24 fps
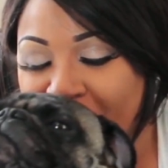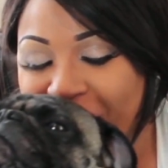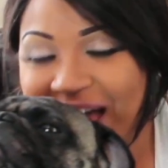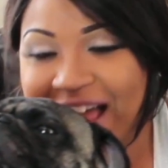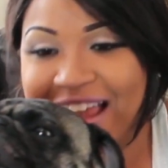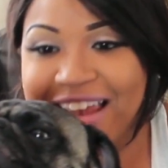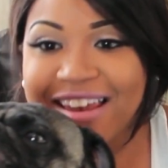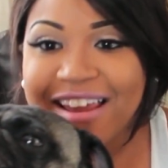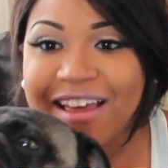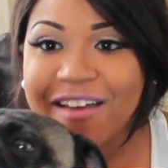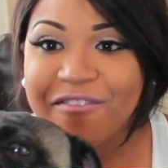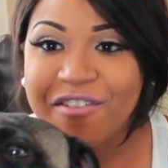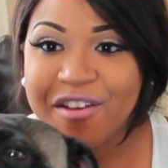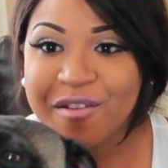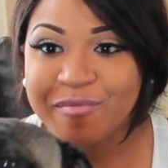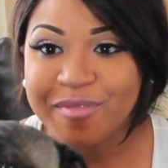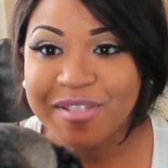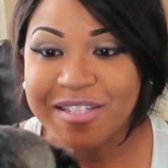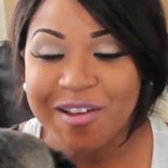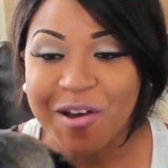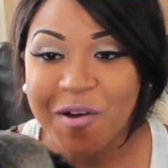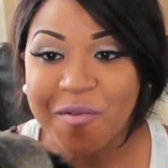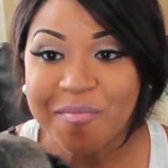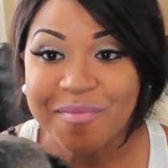I love him
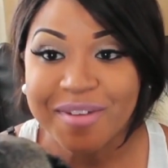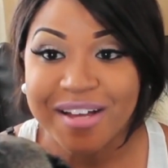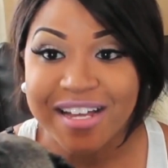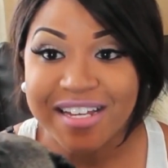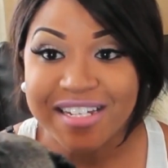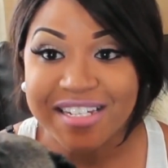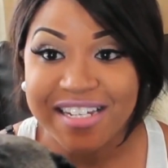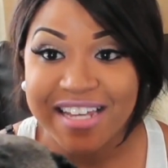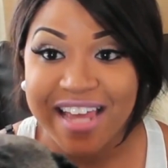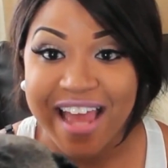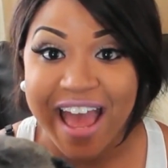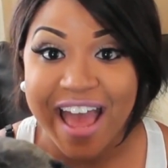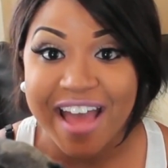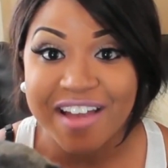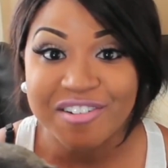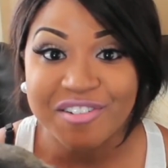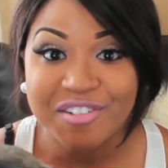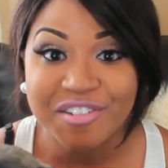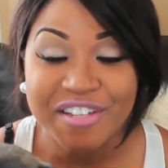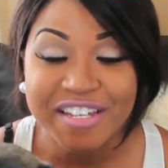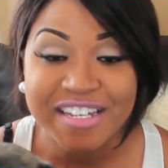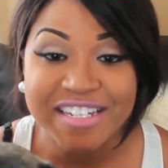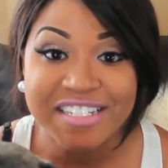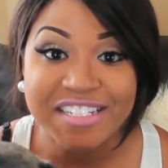so much. He
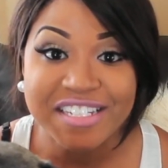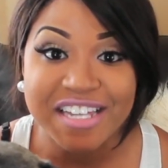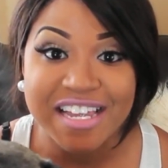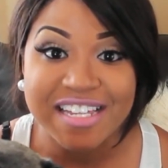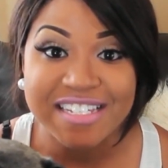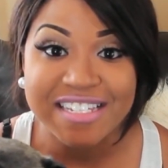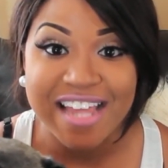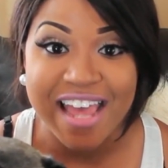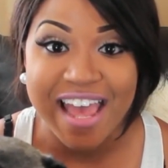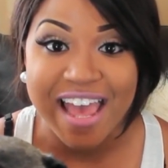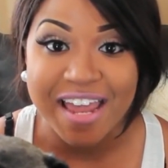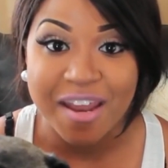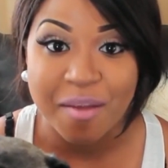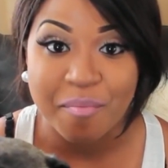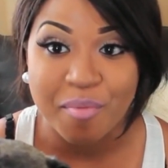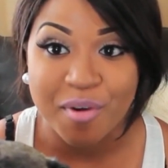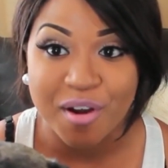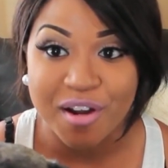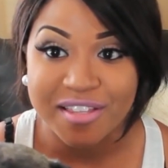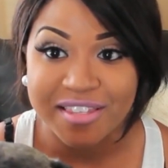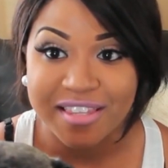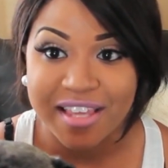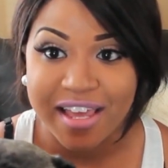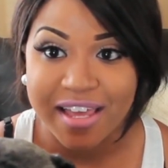actually just had a
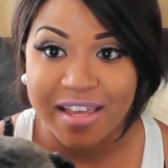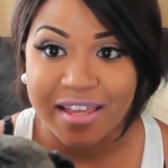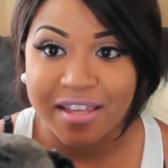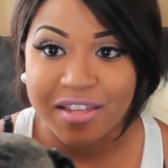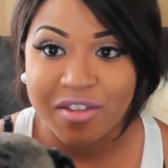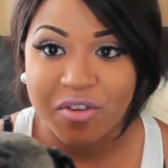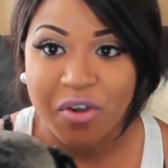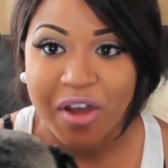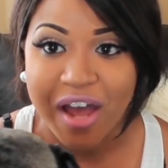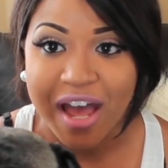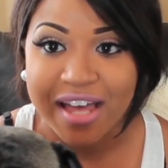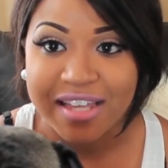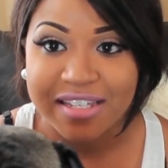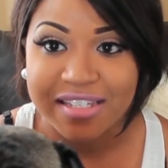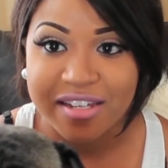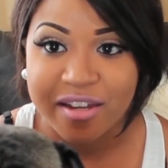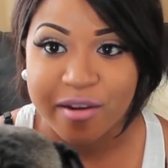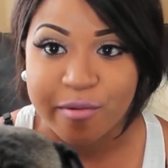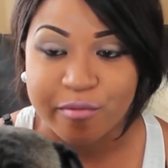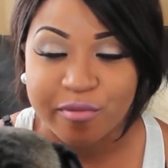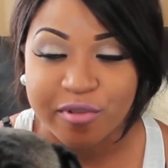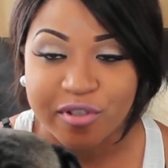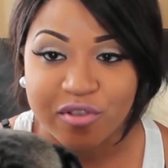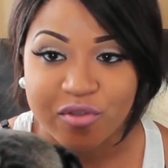birthday. Can you guys
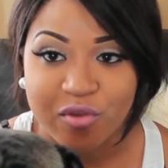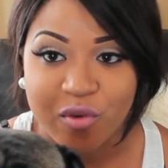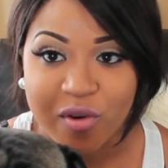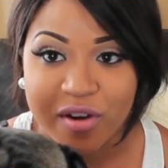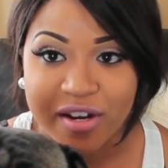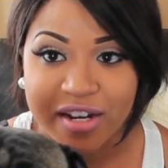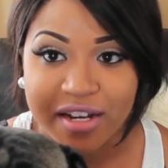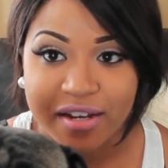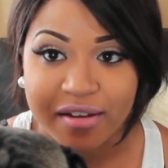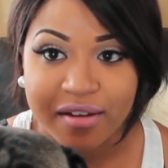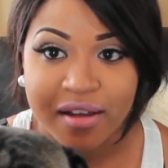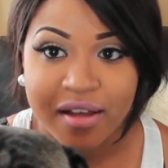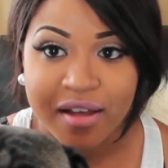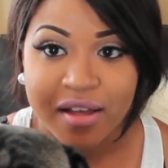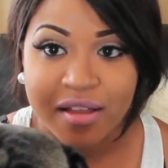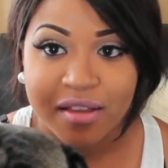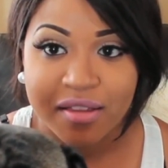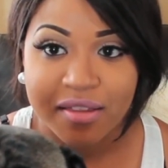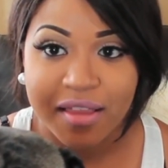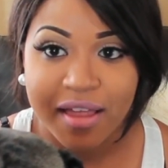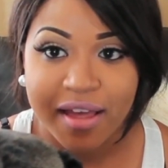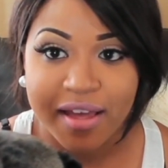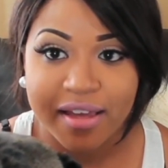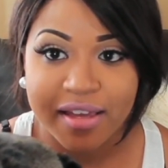hear him snorting?
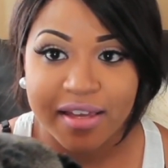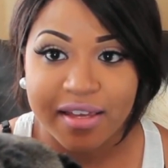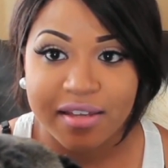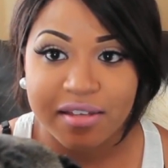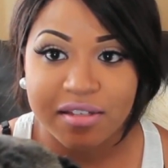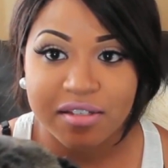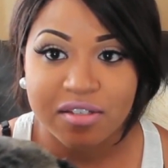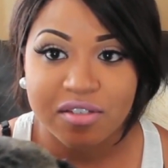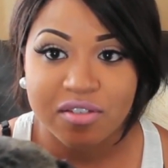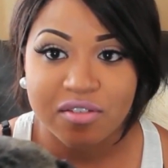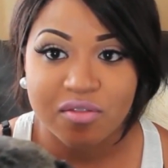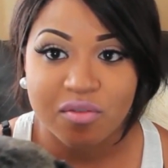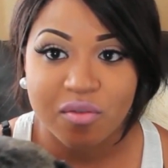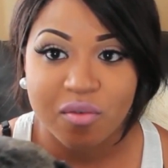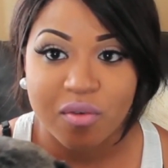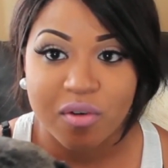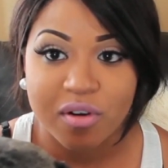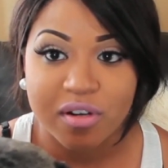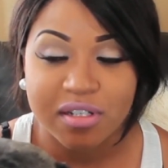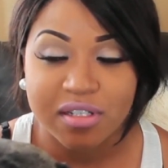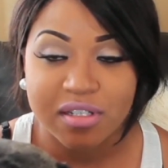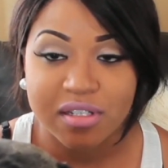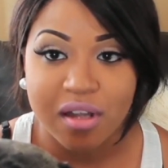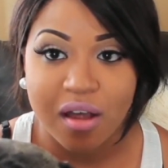Like he
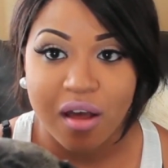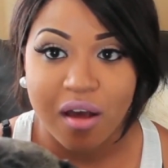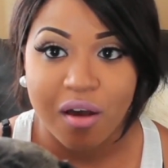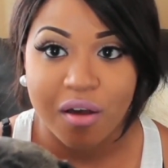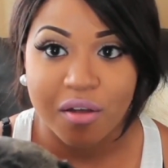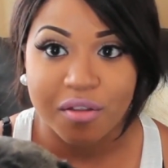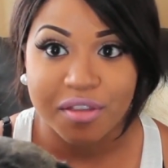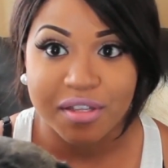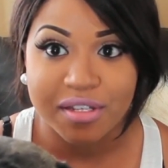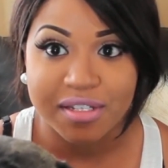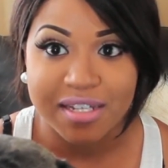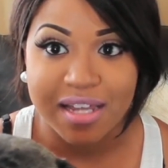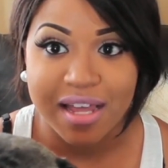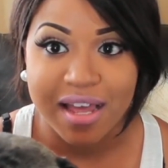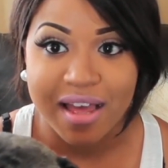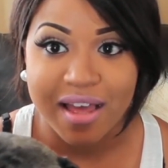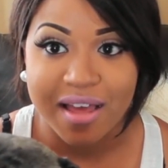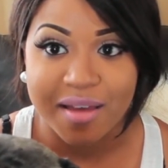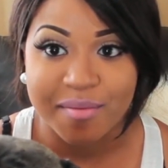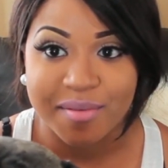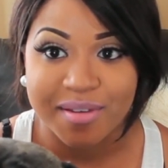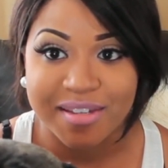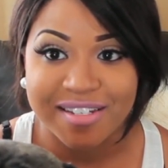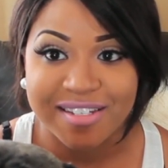snorts all the
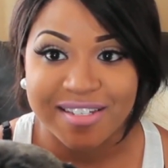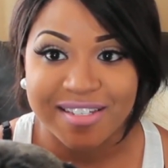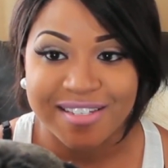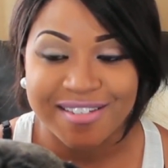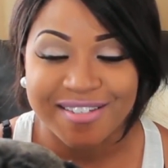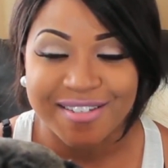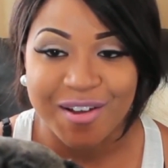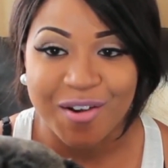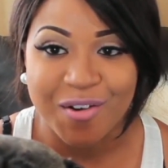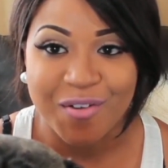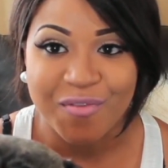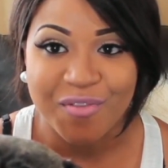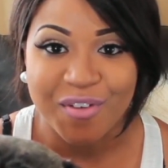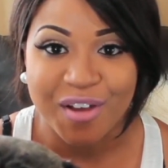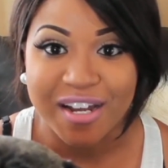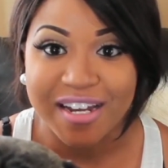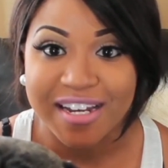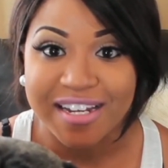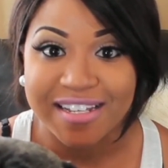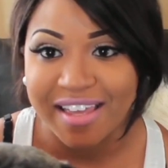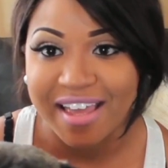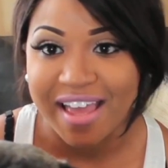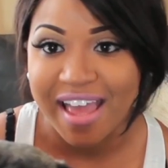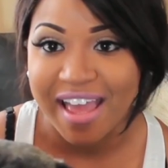time. It's so
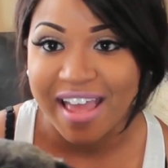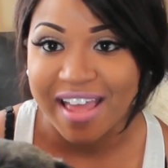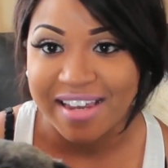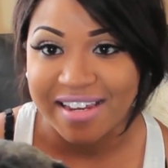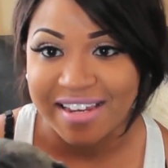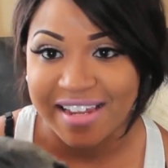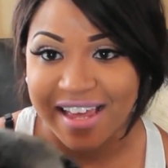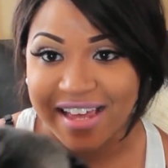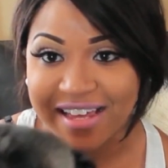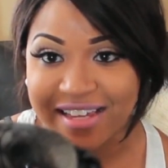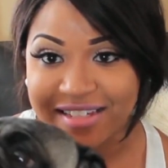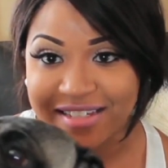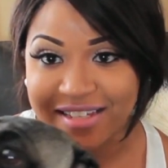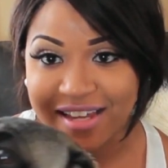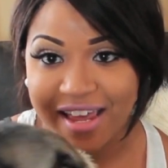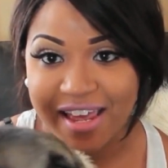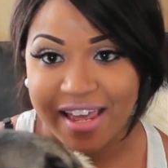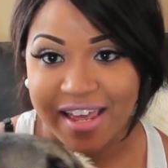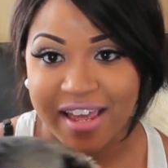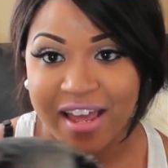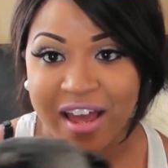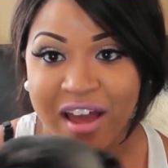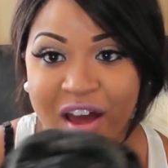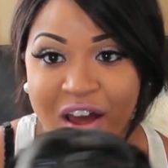funny. And he has
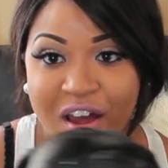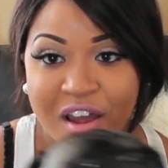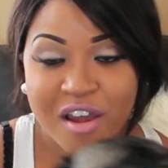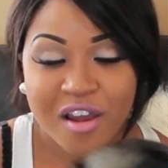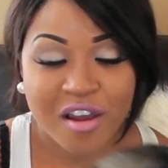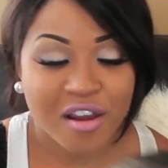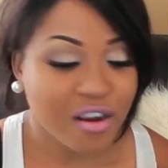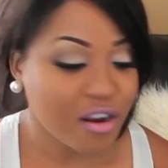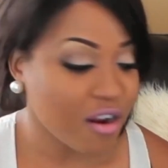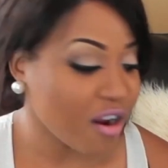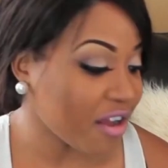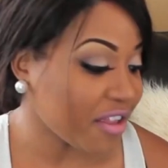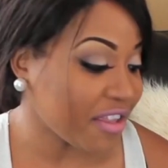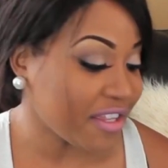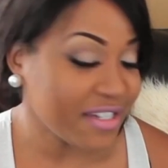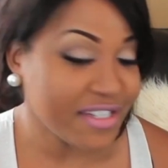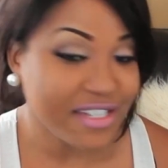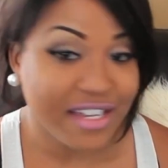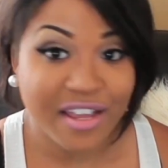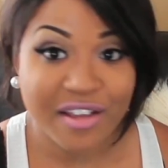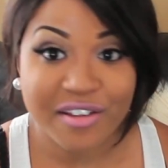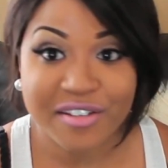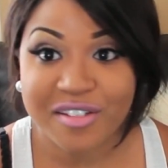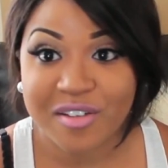a curly
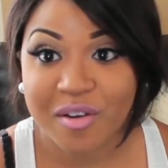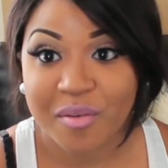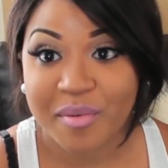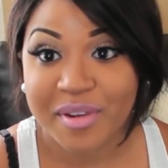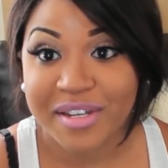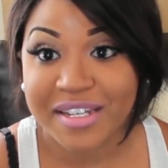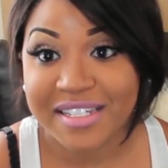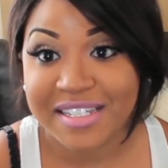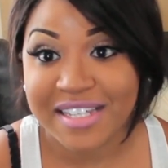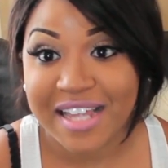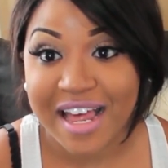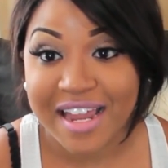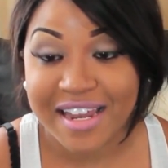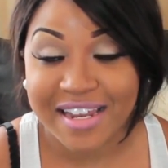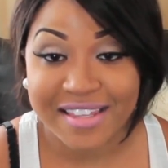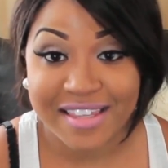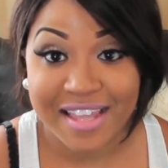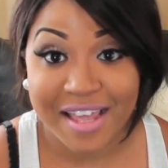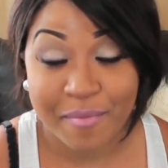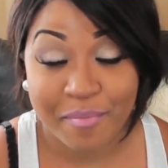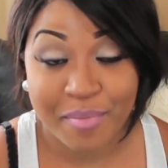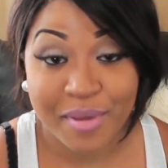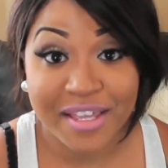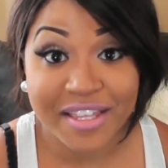tail so we
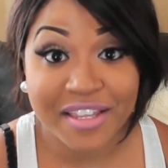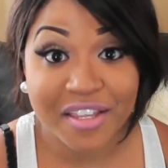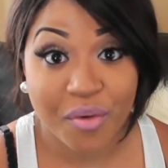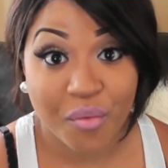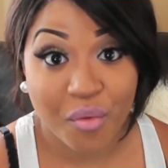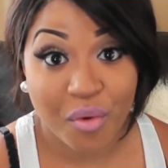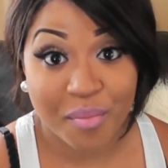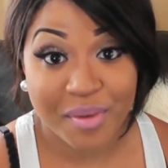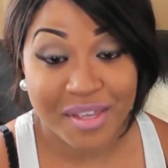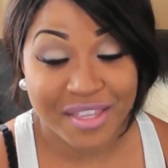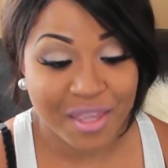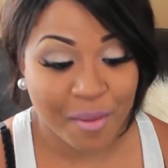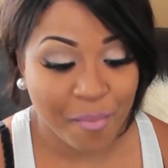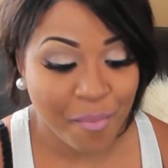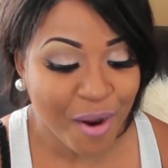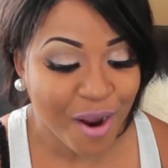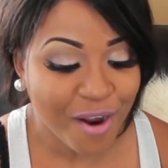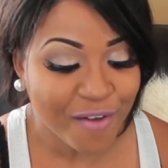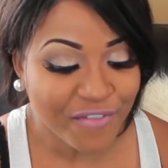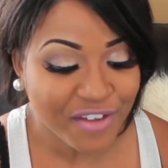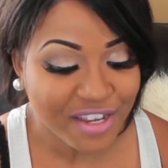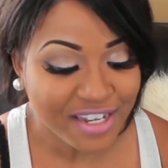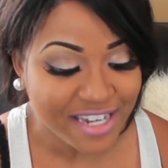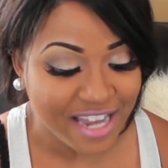decided that Piglet would be the
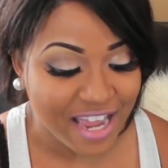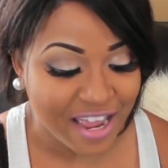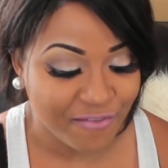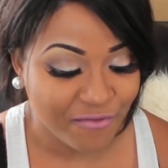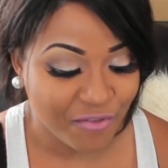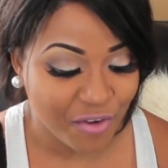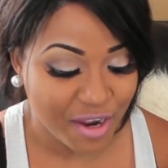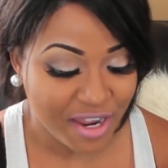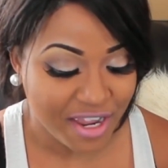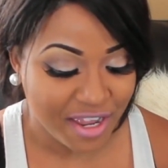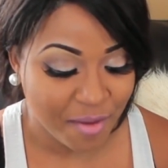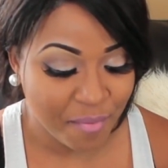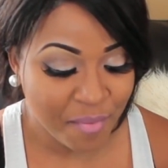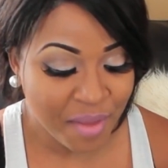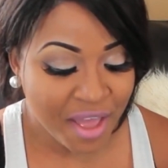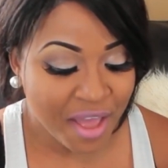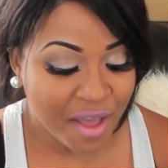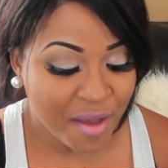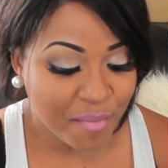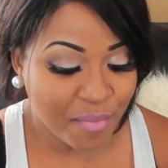perfect name for him.